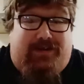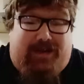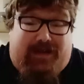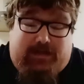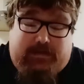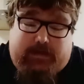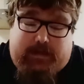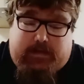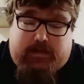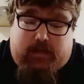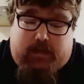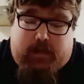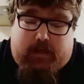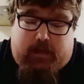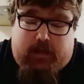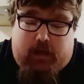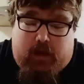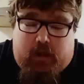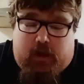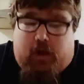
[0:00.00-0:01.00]
It's
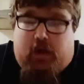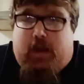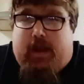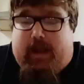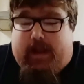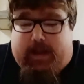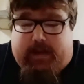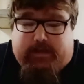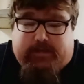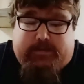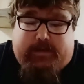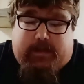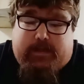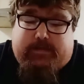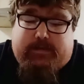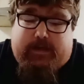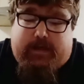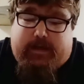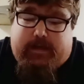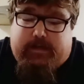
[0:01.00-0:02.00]
easy, in a
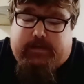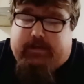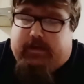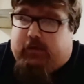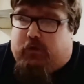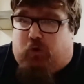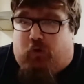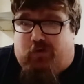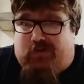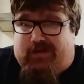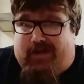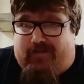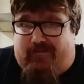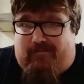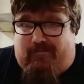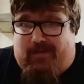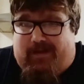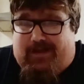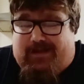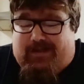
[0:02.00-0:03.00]
sense, easy content
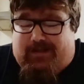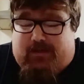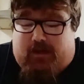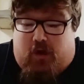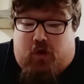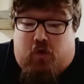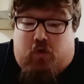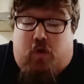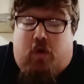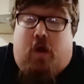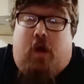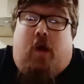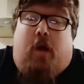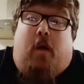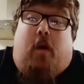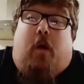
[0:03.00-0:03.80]
for me to do.